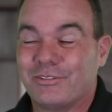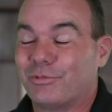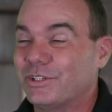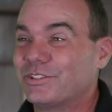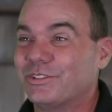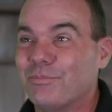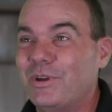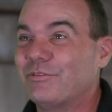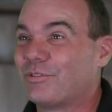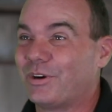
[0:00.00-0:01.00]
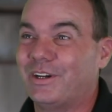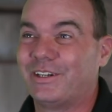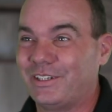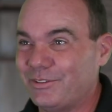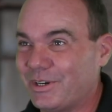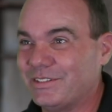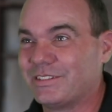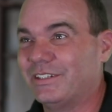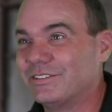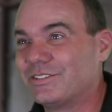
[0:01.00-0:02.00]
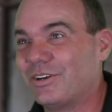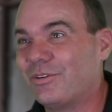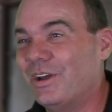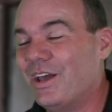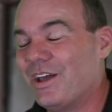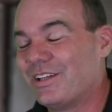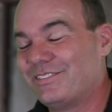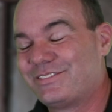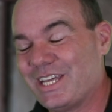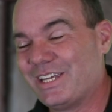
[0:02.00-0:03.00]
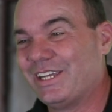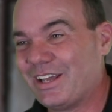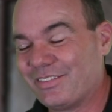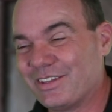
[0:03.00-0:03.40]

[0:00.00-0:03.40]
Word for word: original Mint 400 he raced in. So taking